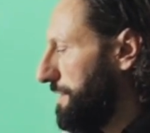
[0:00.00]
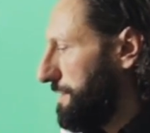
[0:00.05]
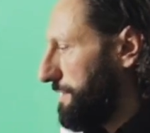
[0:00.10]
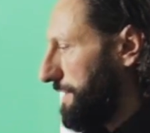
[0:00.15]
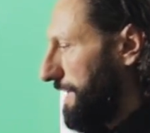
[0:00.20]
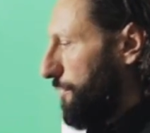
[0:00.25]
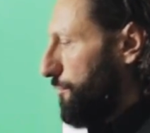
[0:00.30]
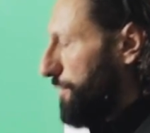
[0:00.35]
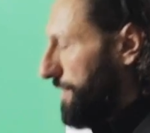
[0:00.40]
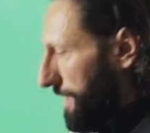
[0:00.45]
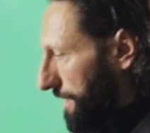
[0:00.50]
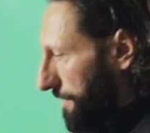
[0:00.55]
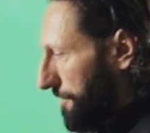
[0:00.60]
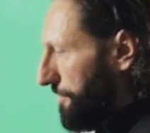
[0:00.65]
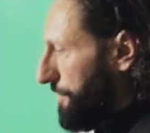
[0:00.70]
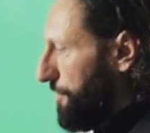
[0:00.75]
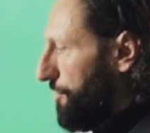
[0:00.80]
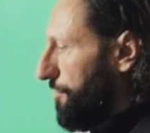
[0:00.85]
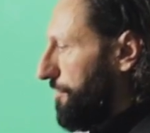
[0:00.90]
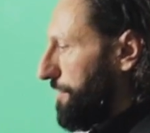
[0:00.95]
Then we can
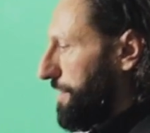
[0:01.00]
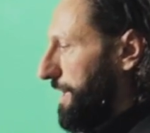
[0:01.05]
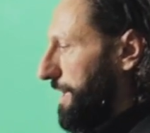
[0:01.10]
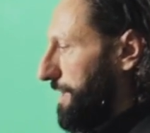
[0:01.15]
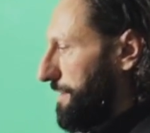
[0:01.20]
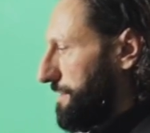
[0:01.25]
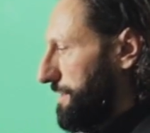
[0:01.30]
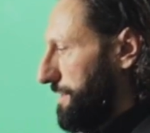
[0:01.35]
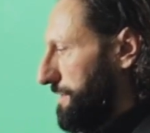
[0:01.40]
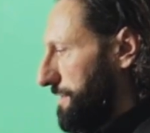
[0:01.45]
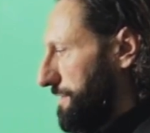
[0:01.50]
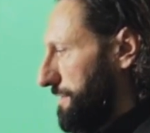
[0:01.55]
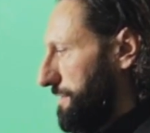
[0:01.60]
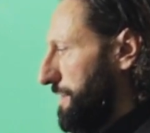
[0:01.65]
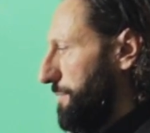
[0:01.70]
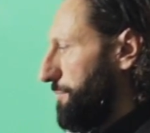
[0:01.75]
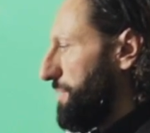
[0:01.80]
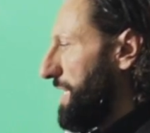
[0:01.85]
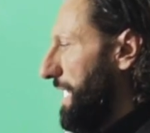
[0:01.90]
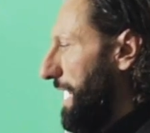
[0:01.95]
reorient it,
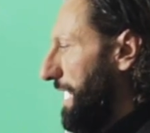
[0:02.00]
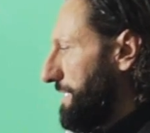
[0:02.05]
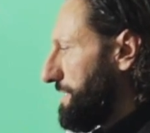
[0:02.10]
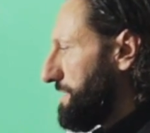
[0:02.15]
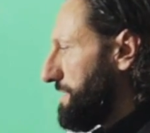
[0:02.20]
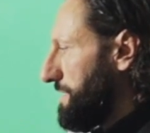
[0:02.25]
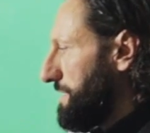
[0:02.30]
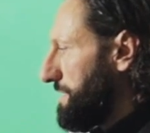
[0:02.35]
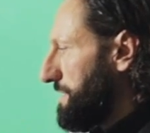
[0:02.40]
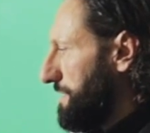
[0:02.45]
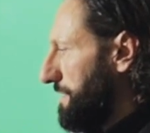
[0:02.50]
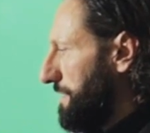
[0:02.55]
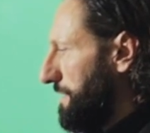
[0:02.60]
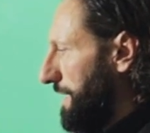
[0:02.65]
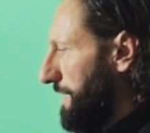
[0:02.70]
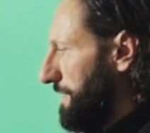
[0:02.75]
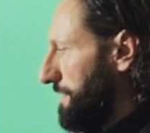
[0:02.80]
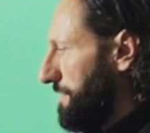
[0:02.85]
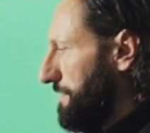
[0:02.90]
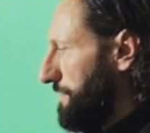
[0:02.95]
the B-axis,
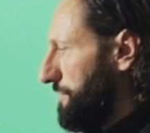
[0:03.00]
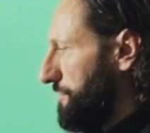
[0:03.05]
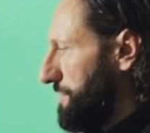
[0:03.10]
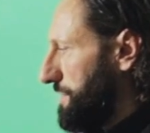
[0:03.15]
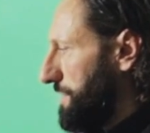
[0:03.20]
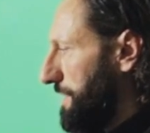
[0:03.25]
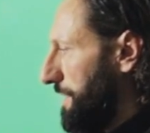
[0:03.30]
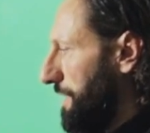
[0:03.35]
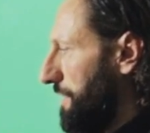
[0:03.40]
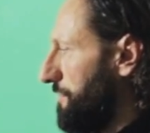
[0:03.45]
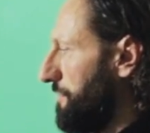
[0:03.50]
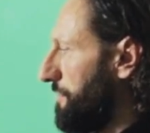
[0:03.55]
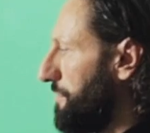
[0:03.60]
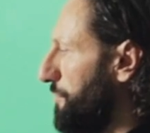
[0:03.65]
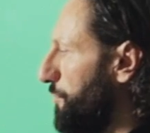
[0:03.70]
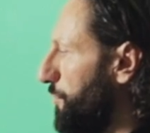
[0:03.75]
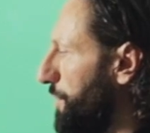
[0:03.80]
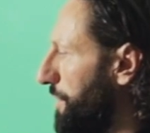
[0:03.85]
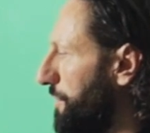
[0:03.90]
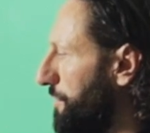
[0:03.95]
like you see
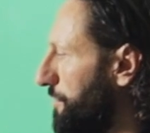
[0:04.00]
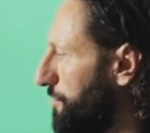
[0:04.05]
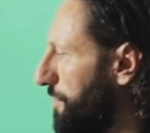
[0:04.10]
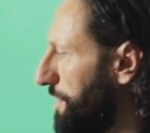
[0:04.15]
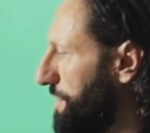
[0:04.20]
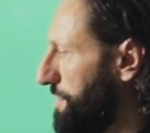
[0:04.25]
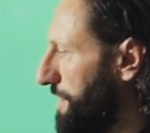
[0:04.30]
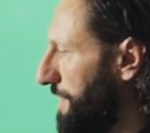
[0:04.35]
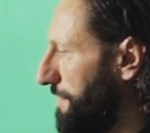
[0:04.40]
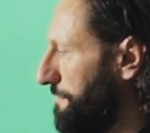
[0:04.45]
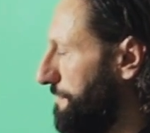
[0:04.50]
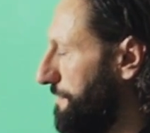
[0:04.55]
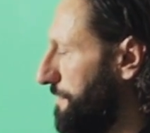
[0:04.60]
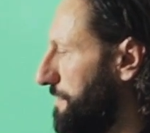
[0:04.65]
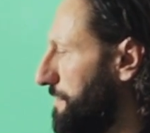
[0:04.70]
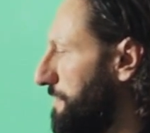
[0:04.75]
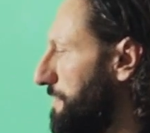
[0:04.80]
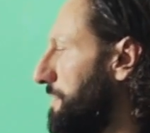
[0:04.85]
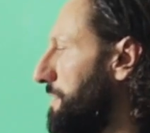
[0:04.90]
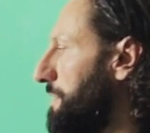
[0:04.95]
now, we're going to do a
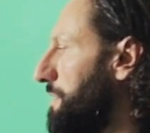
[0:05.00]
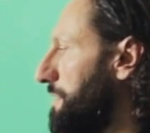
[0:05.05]
chamfer.